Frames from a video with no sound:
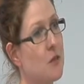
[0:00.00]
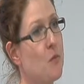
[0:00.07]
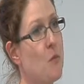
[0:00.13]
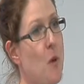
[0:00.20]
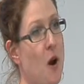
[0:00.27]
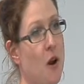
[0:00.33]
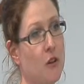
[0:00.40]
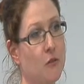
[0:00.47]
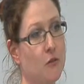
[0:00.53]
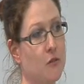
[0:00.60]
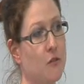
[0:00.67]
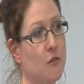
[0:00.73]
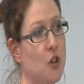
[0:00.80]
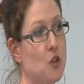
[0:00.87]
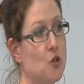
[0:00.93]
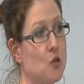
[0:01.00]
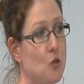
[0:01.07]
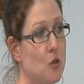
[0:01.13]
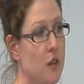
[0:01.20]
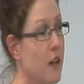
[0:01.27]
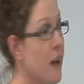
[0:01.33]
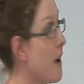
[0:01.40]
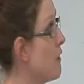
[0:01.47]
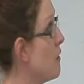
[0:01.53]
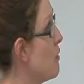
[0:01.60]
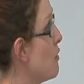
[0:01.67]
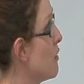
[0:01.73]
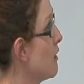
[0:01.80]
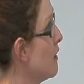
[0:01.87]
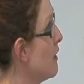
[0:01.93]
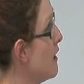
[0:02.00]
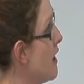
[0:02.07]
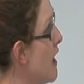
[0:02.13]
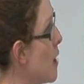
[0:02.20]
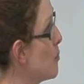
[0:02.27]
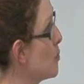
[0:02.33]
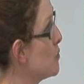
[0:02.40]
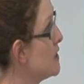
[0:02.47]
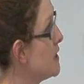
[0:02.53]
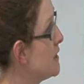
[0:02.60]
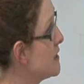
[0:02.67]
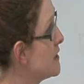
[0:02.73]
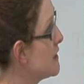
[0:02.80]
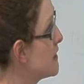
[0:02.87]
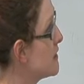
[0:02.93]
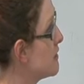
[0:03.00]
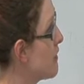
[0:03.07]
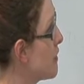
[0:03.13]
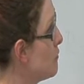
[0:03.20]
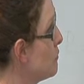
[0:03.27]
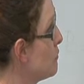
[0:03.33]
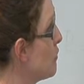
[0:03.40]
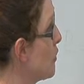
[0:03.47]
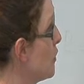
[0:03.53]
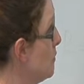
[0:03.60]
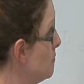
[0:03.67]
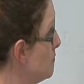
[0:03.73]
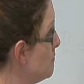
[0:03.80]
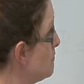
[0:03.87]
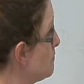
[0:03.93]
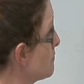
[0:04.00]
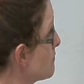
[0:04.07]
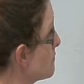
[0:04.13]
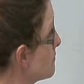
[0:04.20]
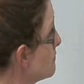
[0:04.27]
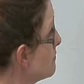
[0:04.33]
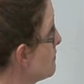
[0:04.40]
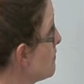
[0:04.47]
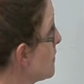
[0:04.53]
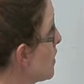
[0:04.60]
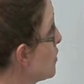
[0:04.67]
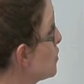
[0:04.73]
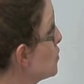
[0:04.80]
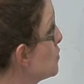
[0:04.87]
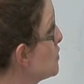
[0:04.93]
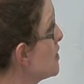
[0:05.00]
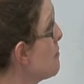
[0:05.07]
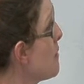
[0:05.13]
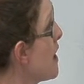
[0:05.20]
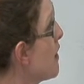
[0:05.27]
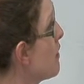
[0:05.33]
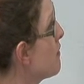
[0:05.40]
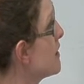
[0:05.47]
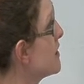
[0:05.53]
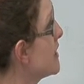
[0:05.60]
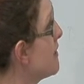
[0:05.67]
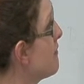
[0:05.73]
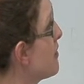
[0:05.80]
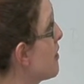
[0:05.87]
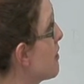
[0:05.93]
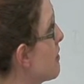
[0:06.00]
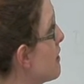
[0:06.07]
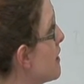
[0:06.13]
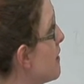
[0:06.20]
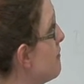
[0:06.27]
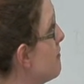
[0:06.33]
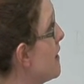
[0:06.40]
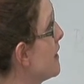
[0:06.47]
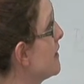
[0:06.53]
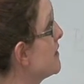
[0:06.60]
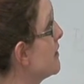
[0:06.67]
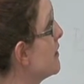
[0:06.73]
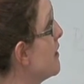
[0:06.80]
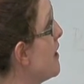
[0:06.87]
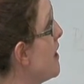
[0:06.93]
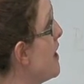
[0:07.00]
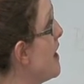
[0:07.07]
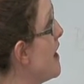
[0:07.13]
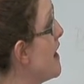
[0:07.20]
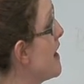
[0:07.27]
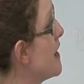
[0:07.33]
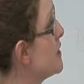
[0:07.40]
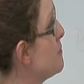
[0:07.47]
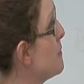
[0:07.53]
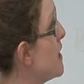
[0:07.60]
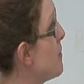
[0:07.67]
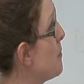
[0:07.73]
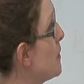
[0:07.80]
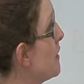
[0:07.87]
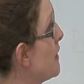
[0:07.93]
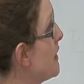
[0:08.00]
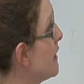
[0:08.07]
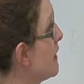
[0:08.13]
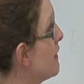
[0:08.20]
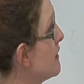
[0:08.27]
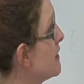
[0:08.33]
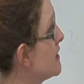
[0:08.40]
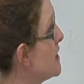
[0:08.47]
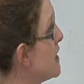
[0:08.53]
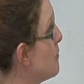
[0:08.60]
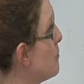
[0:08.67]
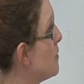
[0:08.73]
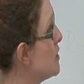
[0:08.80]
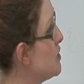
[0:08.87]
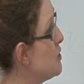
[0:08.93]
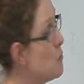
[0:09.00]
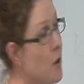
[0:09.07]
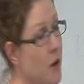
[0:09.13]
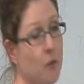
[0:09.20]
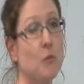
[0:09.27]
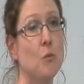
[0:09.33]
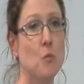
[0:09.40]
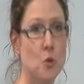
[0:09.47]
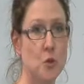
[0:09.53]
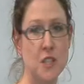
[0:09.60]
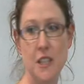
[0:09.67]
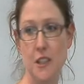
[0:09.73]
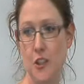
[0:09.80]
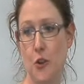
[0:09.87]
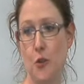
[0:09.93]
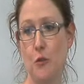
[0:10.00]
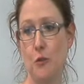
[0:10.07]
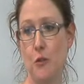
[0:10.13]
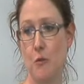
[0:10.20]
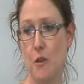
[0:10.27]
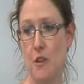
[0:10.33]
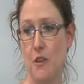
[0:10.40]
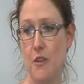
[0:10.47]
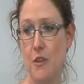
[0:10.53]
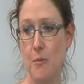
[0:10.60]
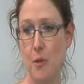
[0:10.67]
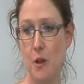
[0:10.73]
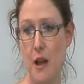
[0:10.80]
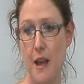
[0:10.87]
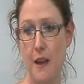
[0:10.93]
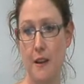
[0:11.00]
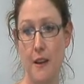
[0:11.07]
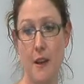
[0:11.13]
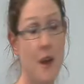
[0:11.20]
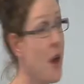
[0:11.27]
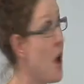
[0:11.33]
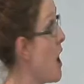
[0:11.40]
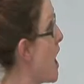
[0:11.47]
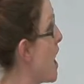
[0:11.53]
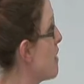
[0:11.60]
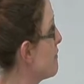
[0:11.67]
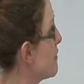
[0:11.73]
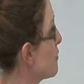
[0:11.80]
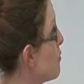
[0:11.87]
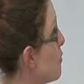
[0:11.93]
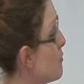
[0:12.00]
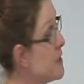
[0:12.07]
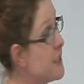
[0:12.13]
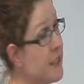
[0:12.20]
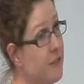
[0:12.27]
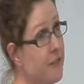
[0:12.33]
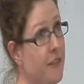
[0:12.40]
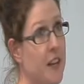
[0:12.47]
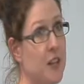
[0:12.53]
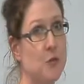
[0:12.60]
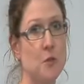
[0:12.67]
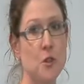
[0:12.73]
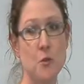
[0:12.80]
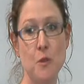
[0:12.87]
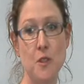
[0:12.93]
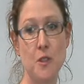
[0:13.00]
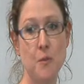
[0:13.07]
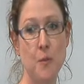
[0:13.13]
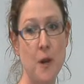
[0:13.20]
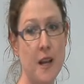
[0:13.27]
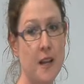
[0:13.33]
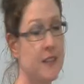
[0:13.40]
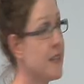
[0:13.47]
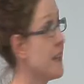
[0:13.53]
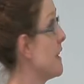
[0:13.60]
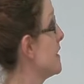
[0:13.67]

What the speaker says: are part of controlling how long a protein stays around for. So somehow this AVR3 effector is manipulating CMPG1 protein turnover within the plant. However, what we did find, which was surprising,